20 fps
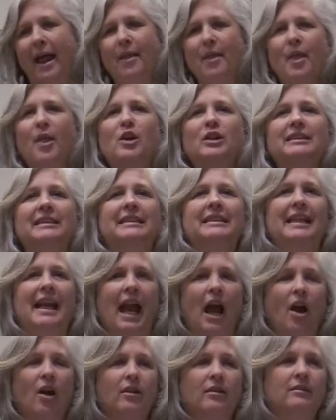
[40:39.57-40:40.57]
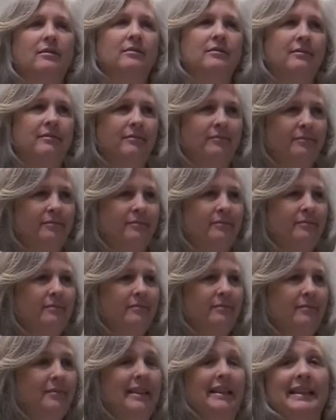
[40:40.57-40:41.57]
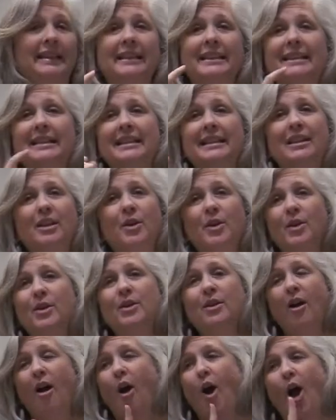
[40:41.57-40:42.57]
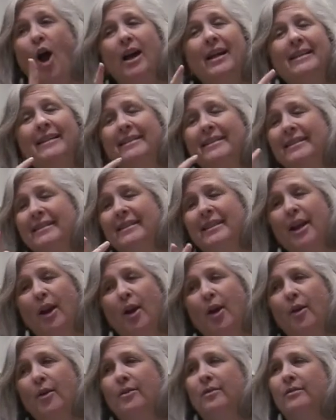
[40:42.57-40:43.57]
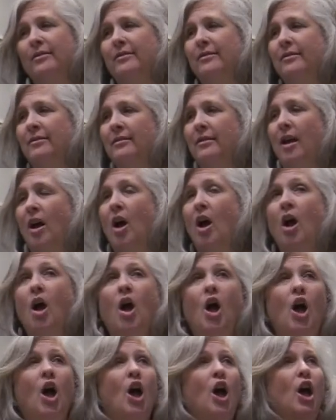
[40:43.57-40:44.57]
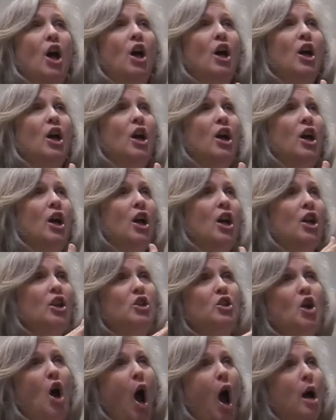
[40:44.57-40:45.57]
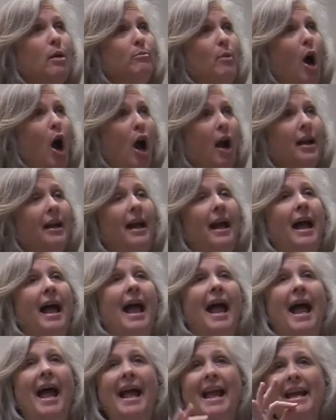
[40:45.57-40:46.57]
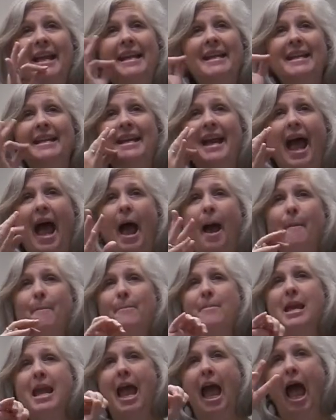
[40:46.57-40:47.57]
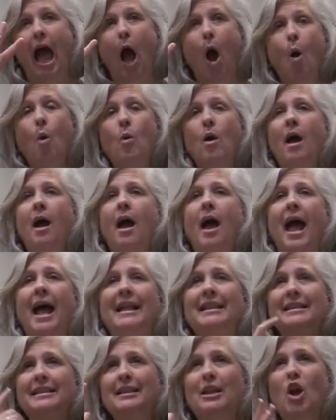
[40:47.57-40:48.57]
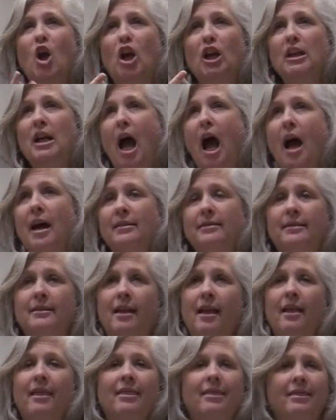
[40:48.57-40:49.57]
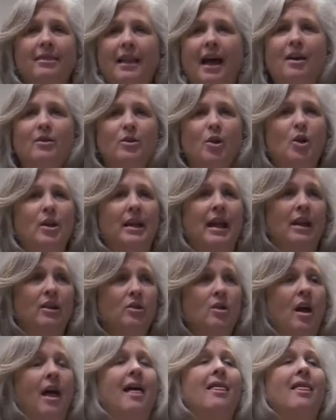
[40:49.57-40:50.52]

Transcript: Sinners are sinners. I mean, a dog barks, a cat meows, and sinners cuss. Don't be shocked at it. That's their nature. And by the way, it was your nature too.